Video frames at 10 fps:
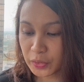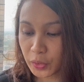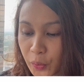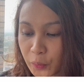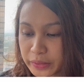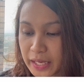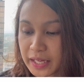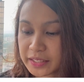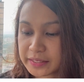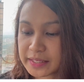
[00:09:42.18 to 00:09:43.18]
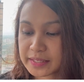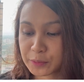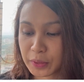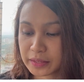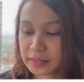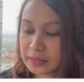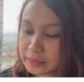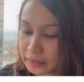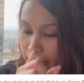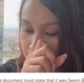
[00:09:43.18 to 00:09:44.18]
Oh yeah, this one
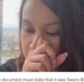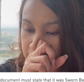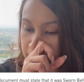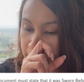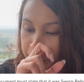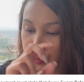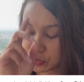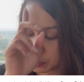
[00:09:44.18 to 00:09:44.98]
is the most